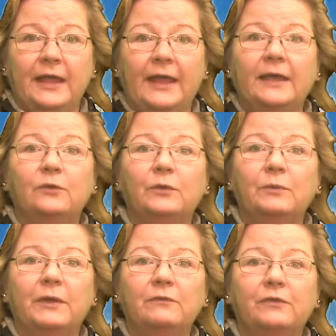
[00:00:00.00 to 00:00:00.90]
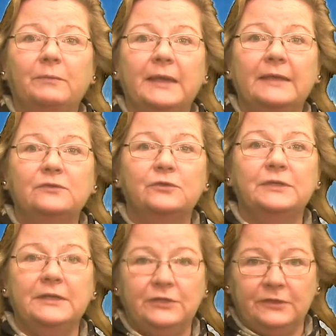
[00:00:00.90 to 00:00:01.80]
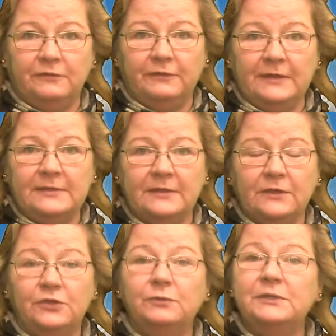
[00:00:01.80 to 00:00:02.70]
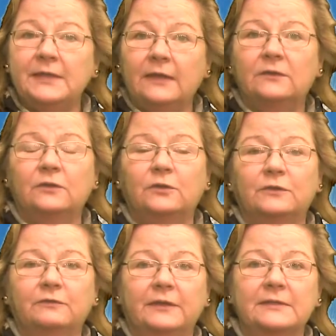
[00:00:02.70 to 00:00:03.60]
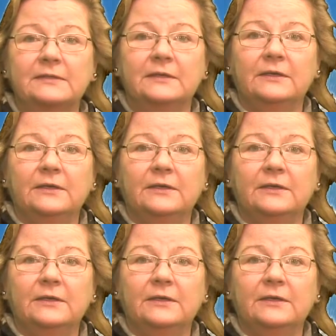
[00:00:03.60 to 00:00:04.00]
and we went from a strategic defense to a tactical defense.